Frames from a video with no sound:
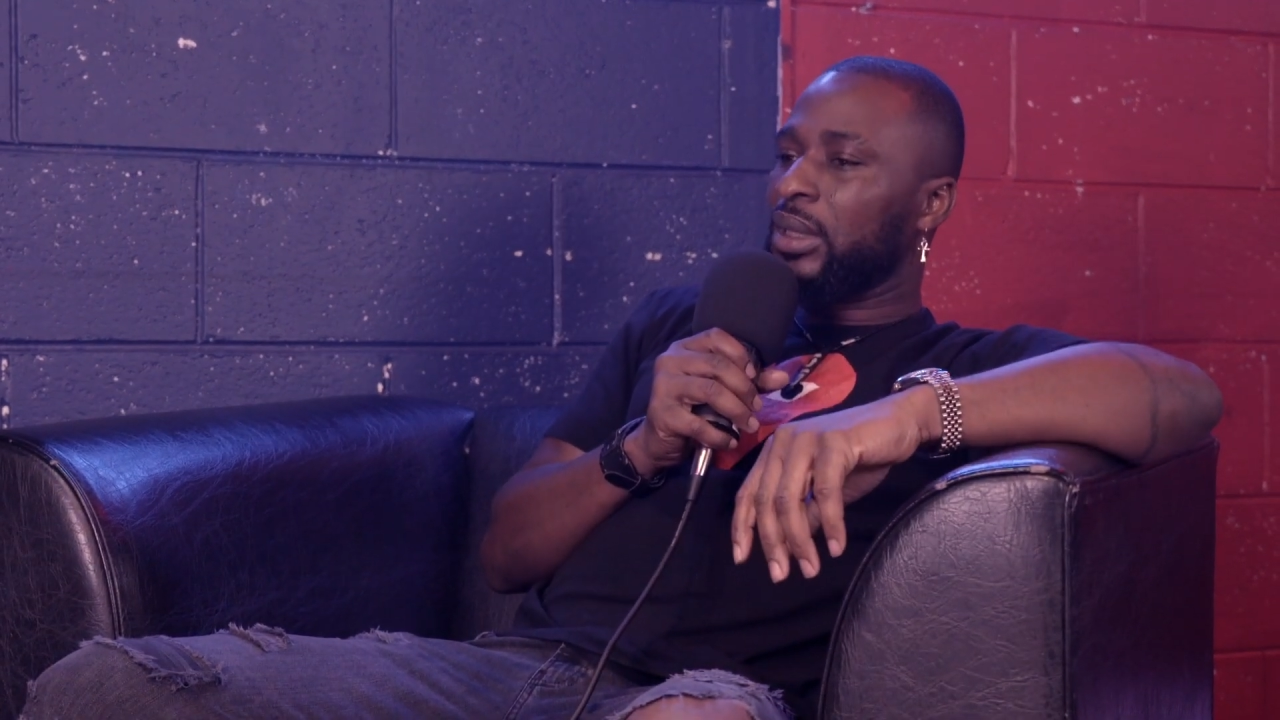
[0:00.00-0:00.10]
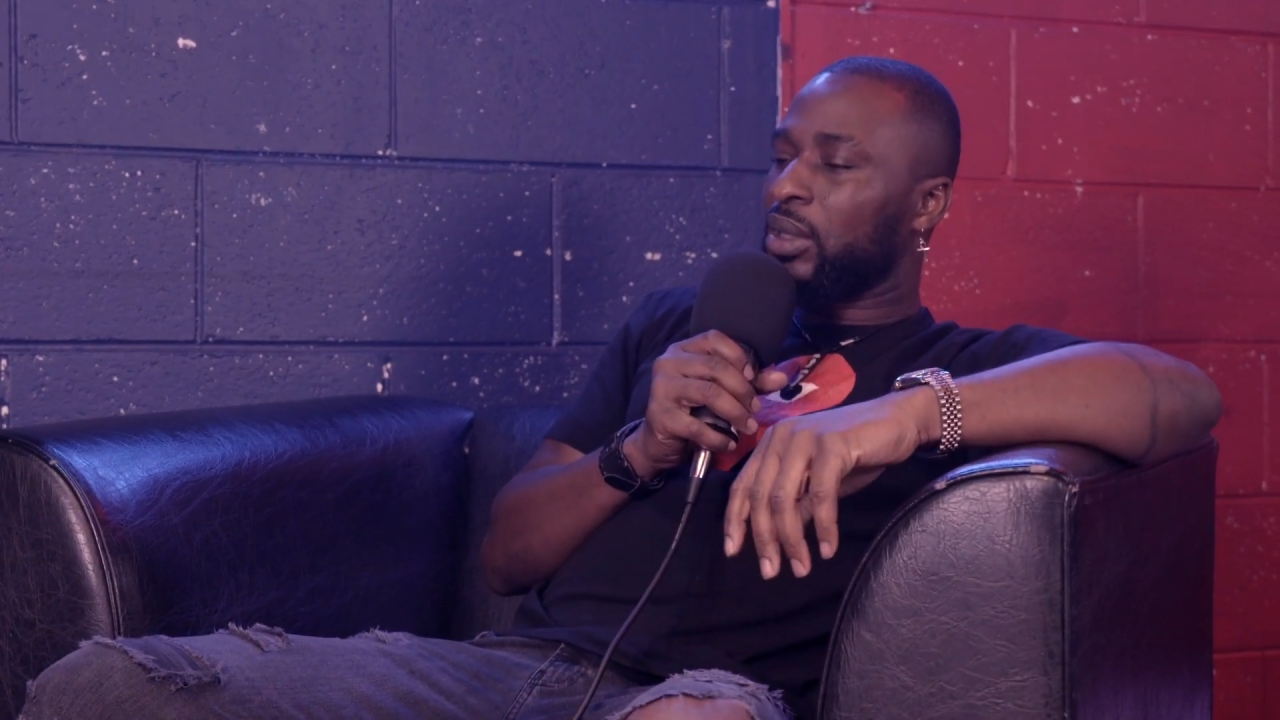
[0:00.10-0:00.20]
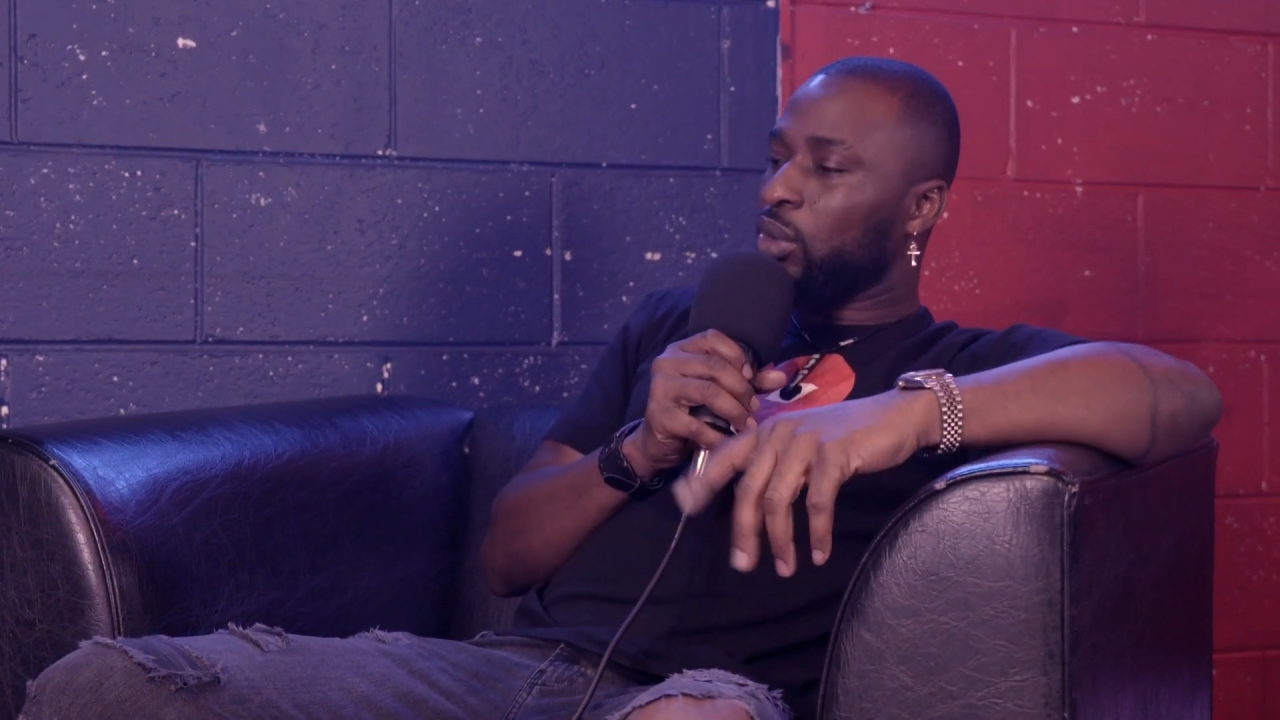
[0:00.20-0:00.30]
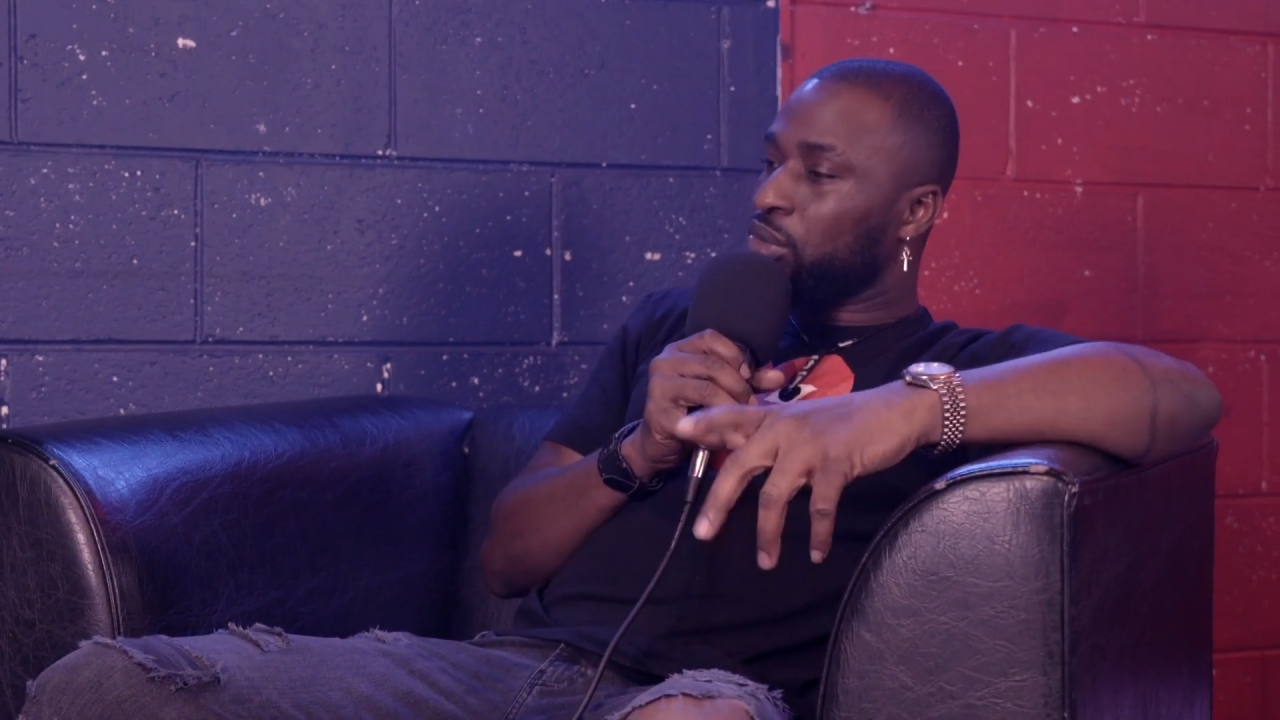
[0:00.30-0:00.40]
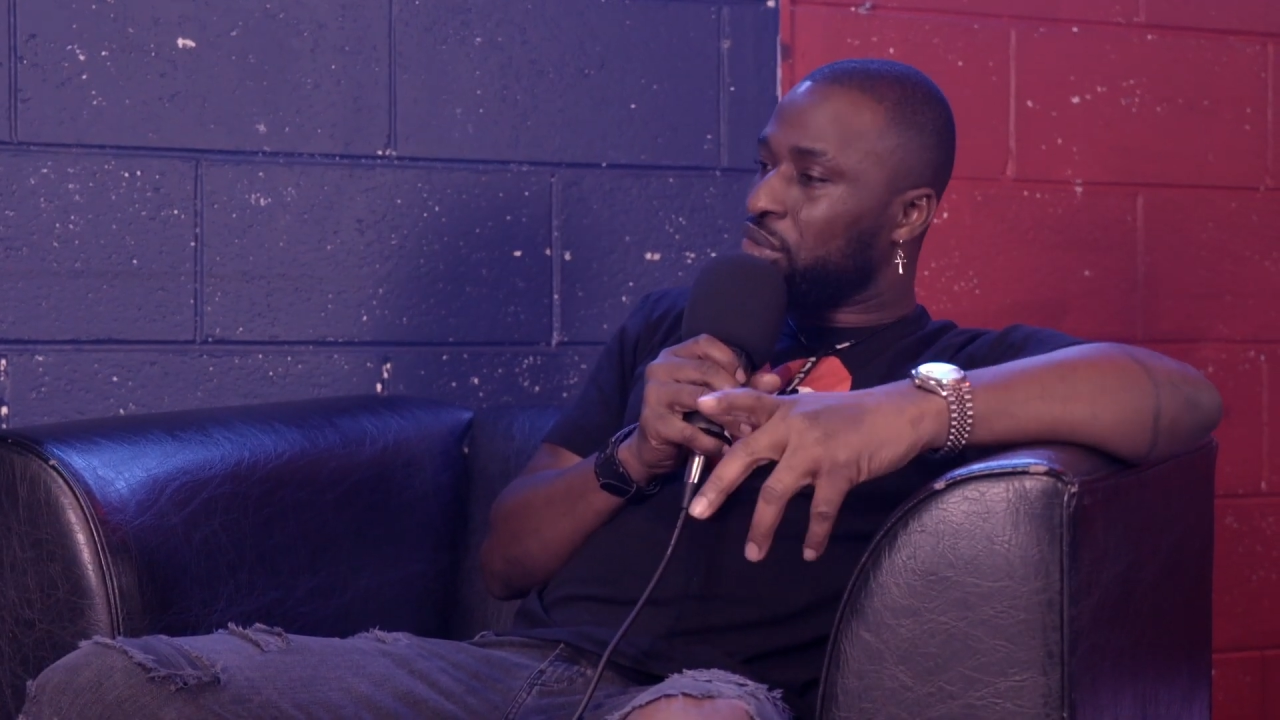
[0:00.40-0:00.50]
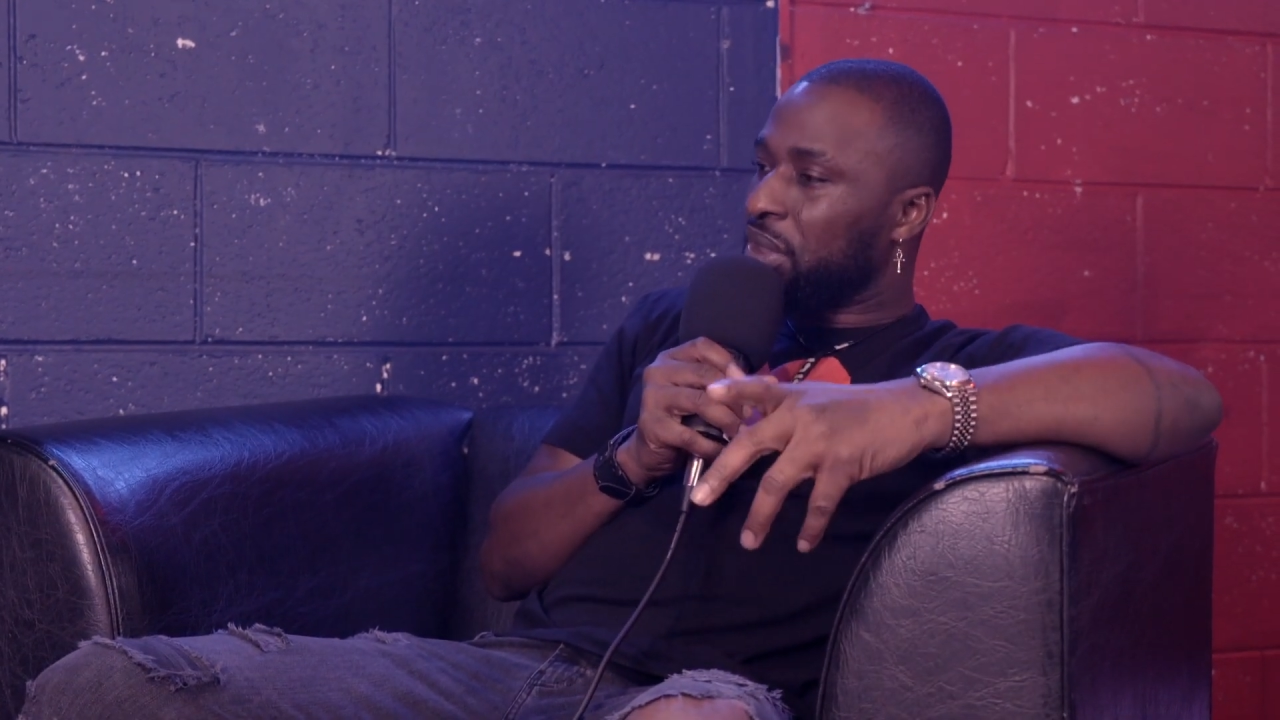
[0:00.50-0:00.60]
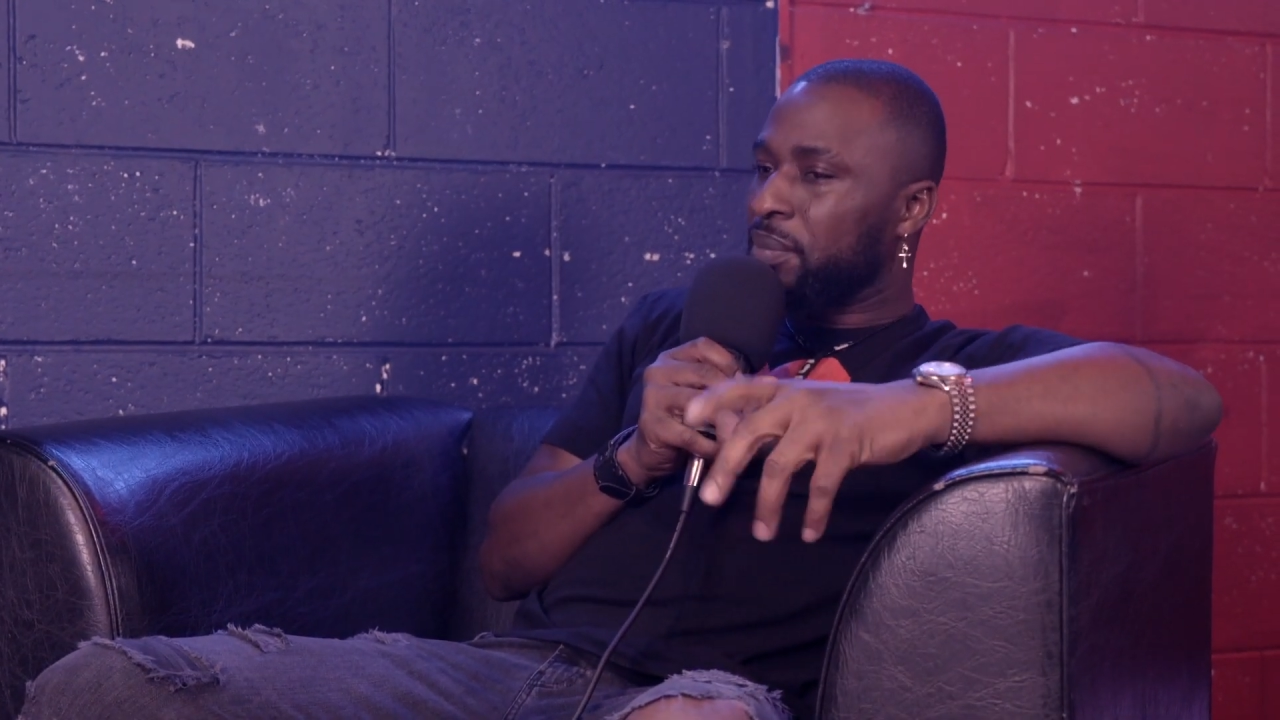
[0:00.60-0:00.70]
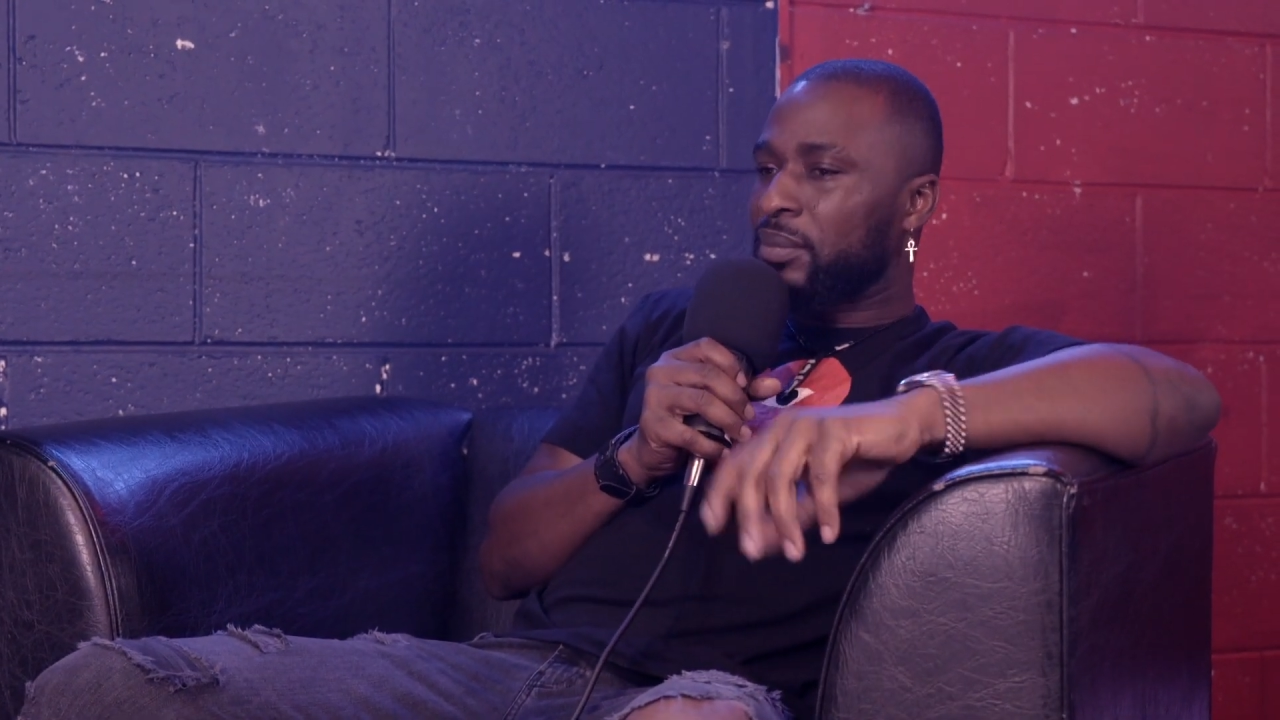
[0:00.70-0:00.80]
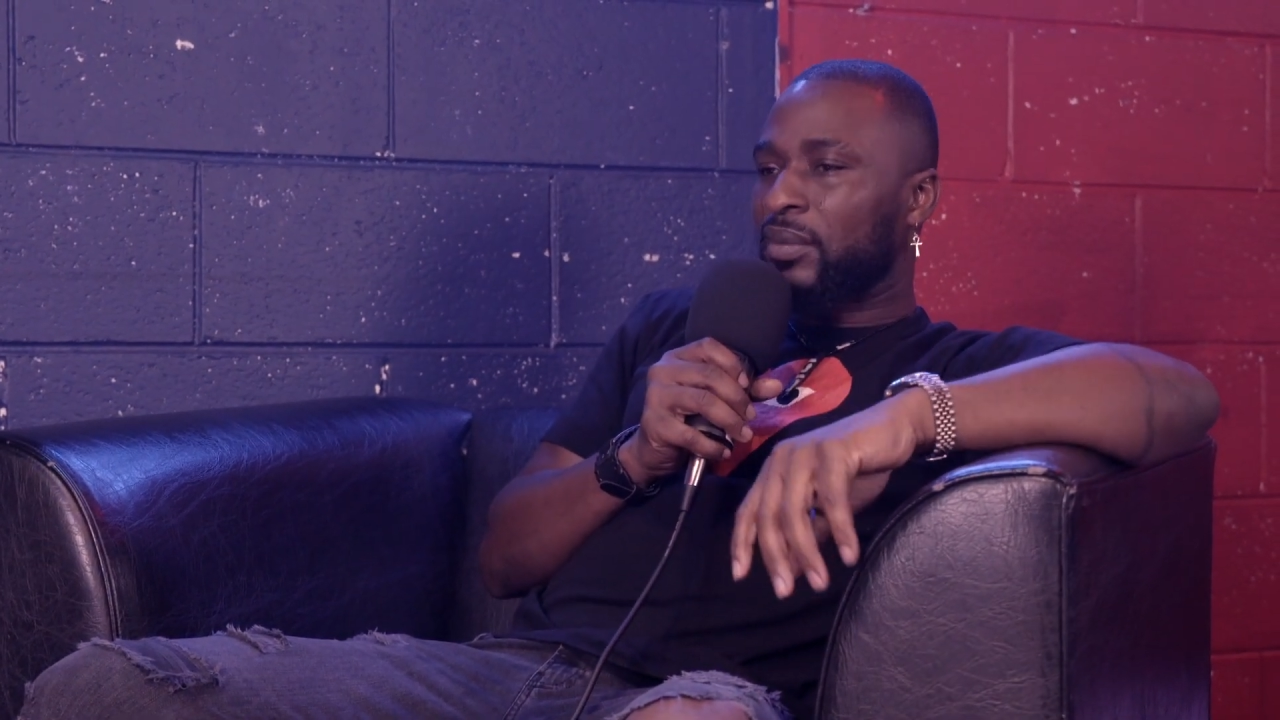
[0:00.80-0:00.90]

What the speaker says: country.